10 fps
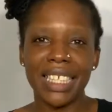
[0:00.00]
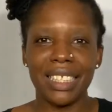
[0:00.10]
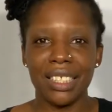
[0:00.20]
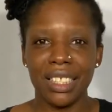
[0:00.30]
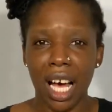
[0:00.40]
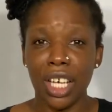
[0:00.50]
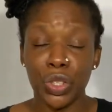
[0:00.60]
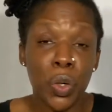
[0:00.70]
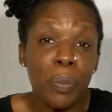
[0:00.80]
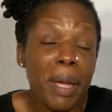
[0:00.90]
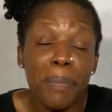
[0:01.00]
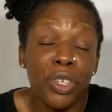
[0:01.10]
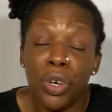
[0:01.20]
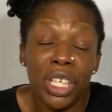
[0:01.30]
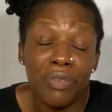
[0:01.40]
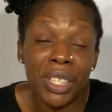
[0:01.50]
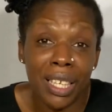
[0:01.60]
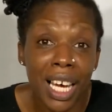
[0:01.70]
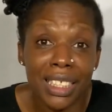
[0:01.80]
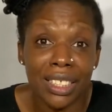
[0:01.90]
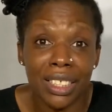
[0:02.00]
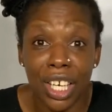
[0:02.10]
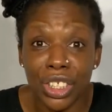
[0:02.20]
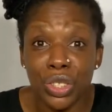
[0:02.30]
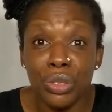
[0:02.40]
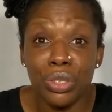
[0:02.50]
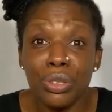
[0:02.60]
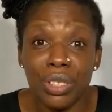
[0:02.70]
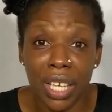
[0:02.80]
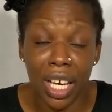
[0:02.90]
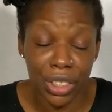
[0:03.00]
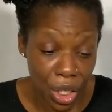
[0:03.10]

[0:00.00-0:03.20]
to touch, or maybe not even like to touch, you do touch.